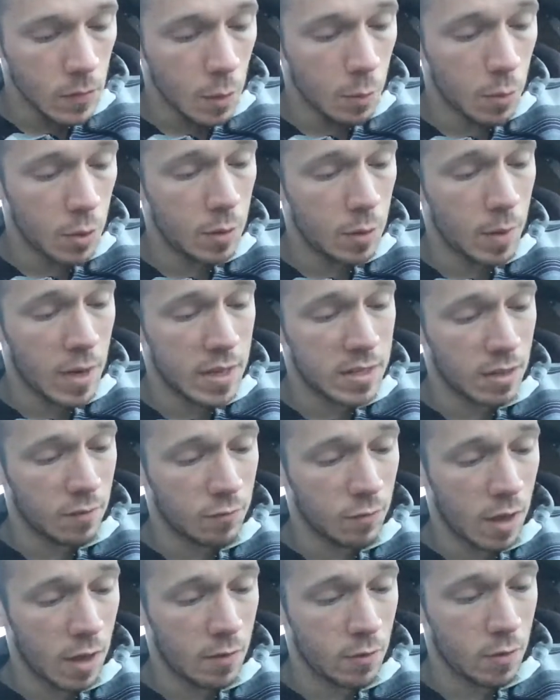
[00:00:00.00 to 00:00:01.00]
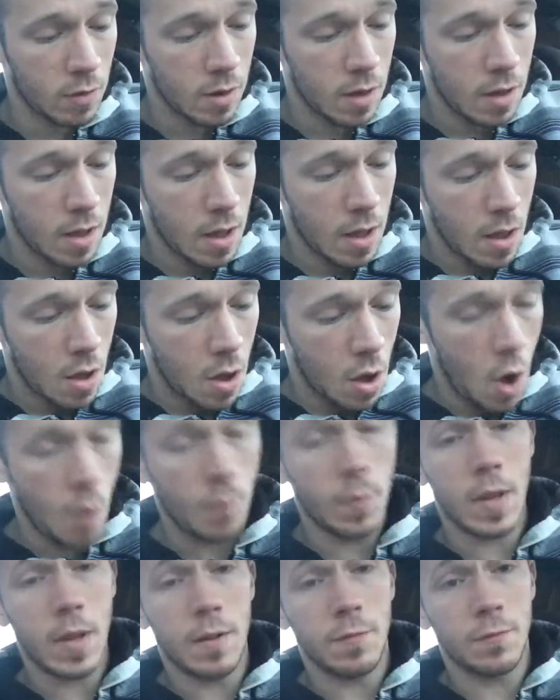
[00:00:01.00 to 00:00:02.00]
Pretty basic flavor.
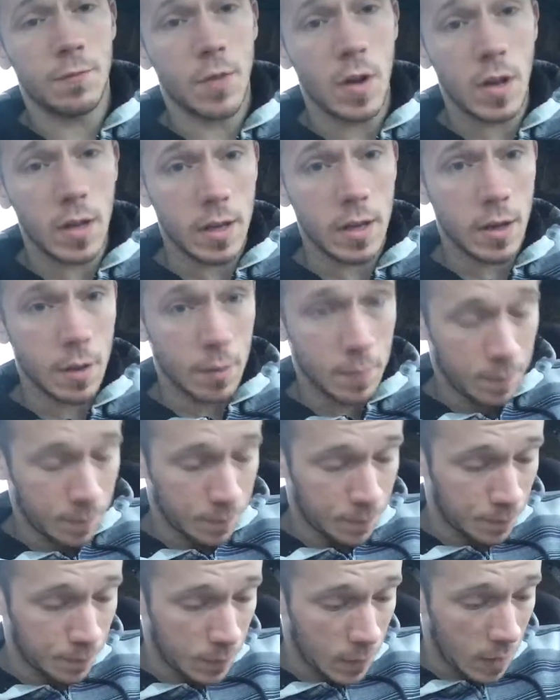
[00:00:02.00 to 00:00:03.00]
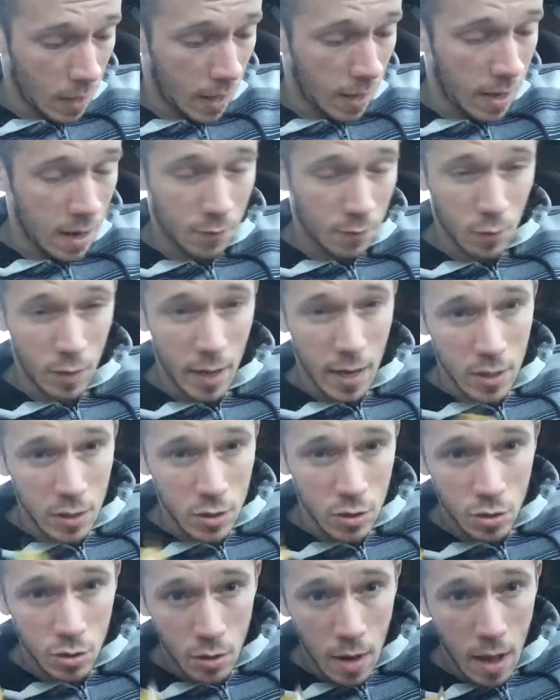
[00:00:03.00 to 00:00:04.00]
Hopefully, I didn't fuck it up. I got it for like
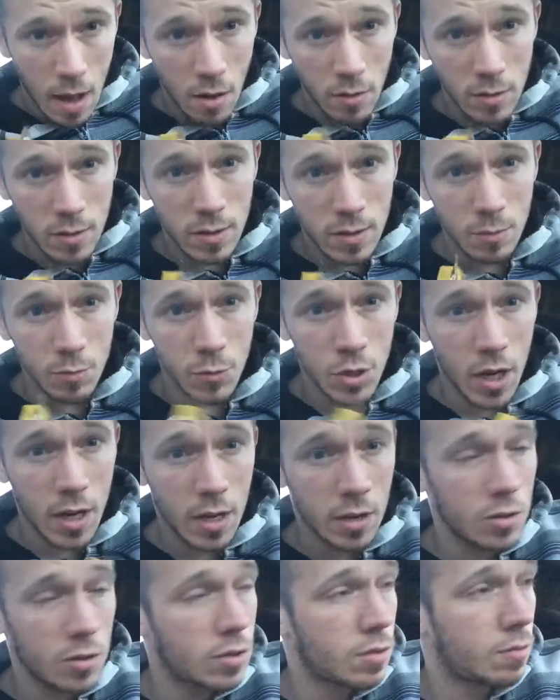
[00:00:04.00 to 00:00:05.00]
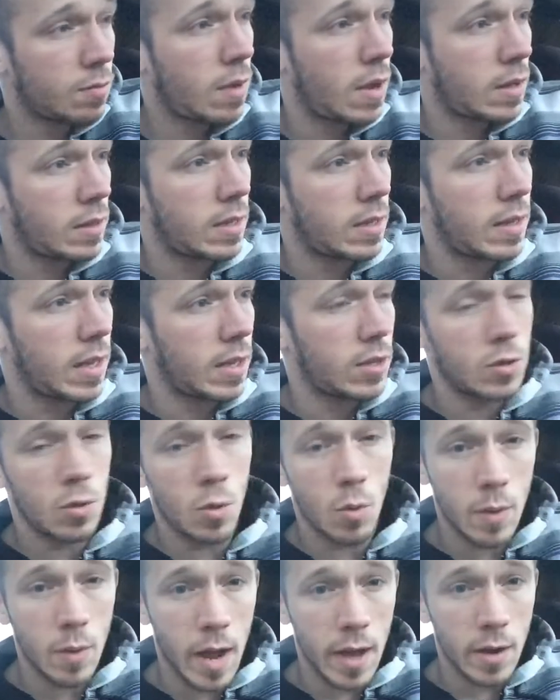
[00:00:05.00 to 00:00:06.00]
two dollars and some change. I think like
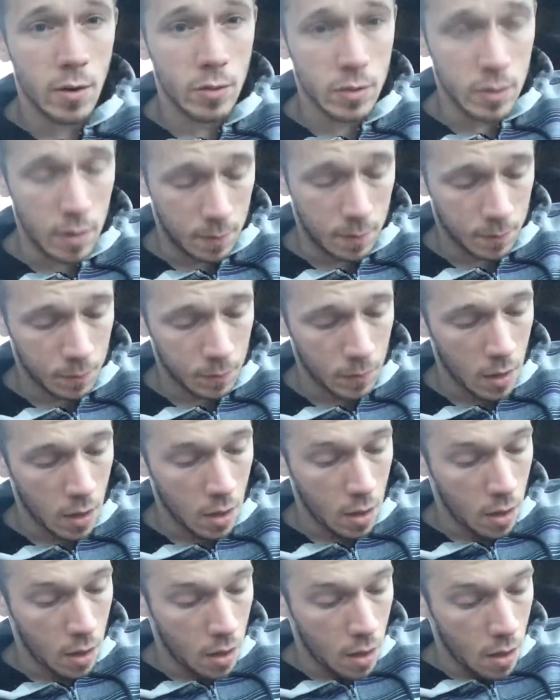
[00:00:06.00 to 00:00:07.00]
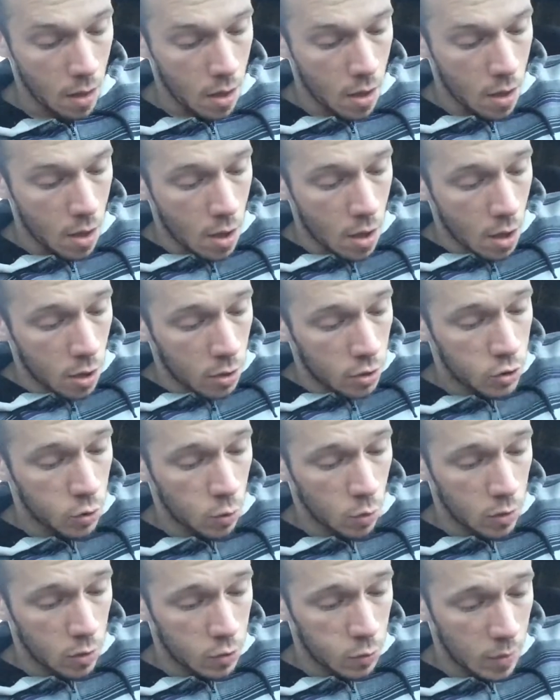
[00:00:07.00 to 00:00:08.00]
two oh nine or something.
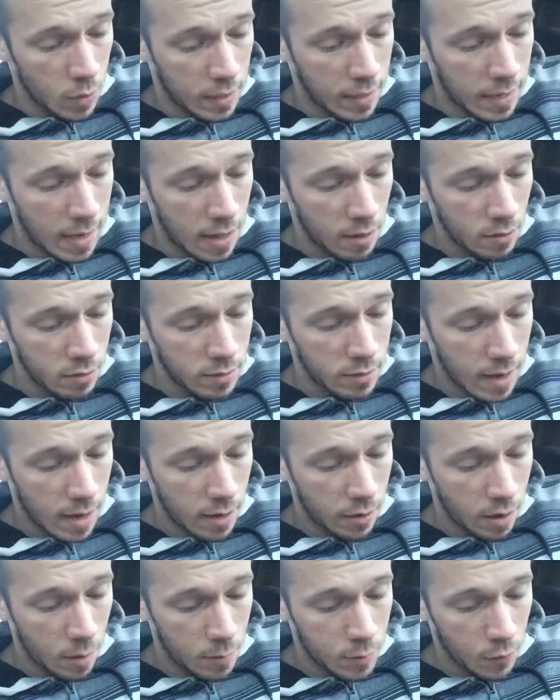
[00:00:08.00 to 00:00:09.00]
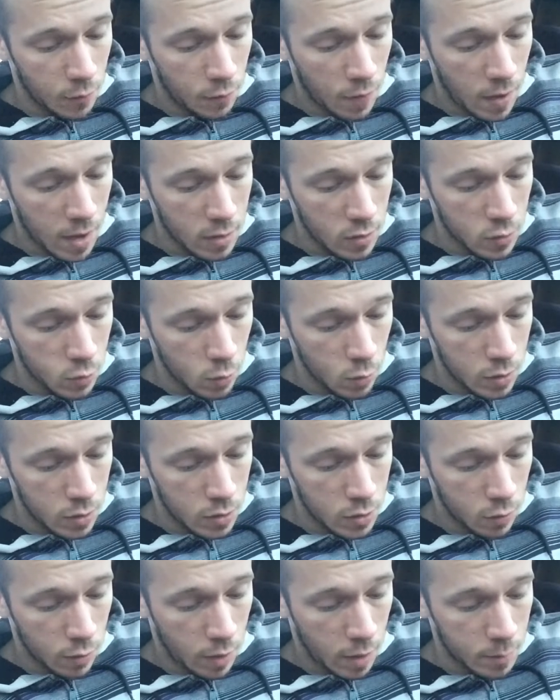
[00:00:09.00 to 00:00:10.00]
220 calories, 9 grams of fat,
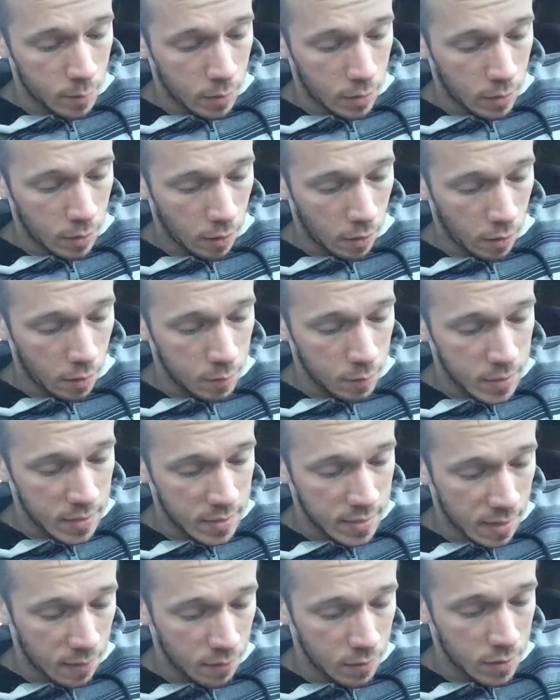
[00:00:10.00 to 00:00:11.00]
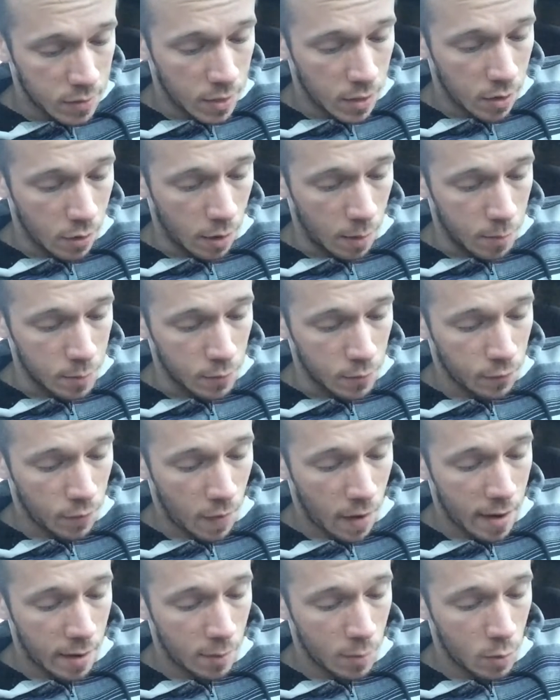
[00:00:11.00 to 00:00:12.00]
22 grams of carbs, 17 grams of
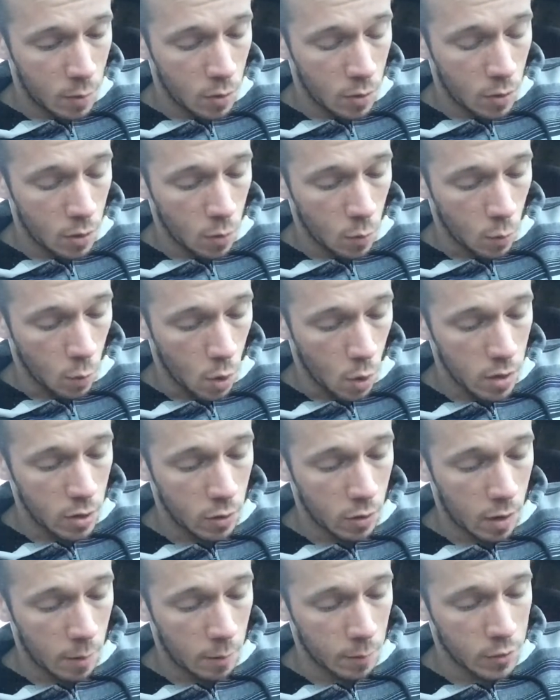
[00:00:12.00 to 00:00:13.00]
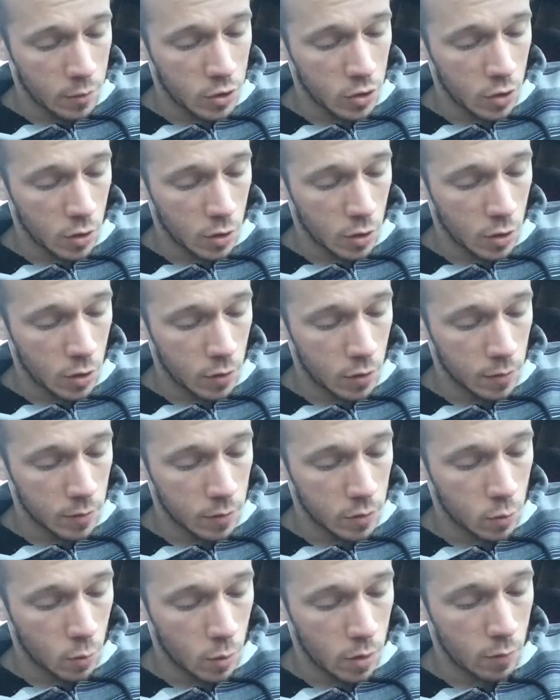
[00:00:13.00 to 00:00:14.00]
fiber, 1 gram of sugar,
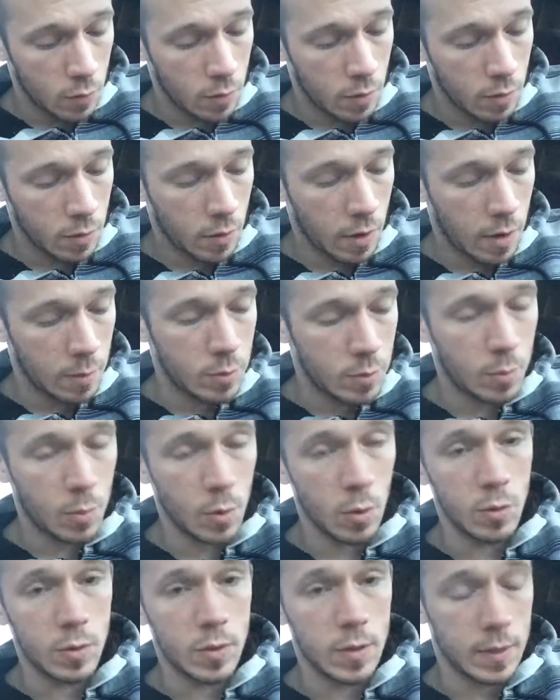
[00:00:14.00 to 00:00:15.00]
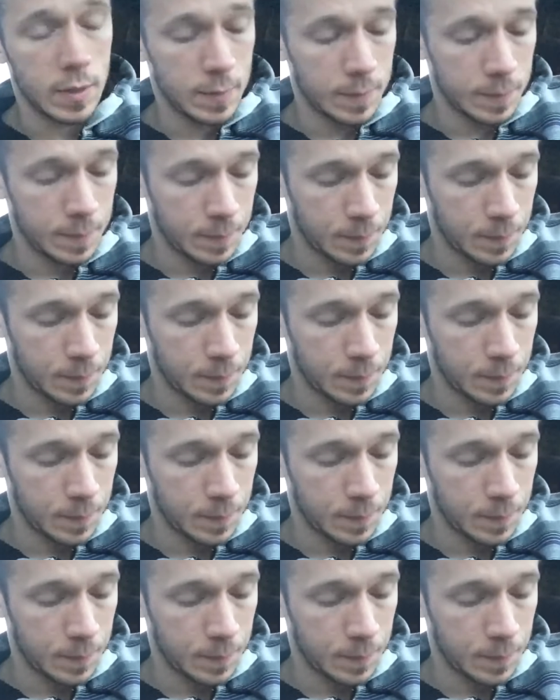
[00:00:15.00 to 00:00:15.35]
21 grams of protein.